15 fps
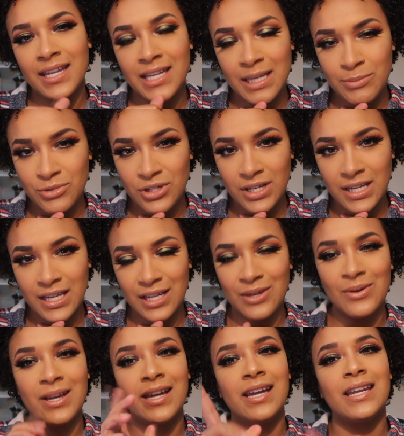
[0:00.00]
keep tricking you.
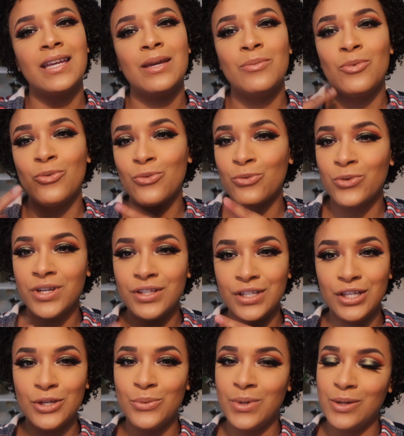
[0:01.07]
I gotta keep reeling
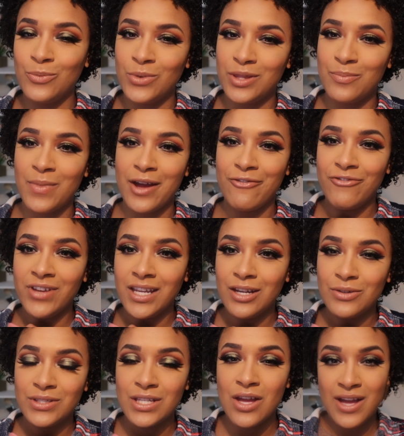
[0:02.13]
you in with my
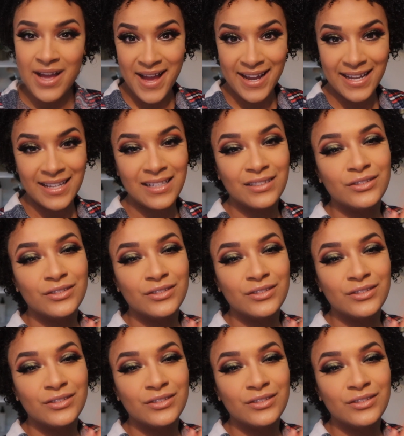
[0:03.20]
videos. Bye.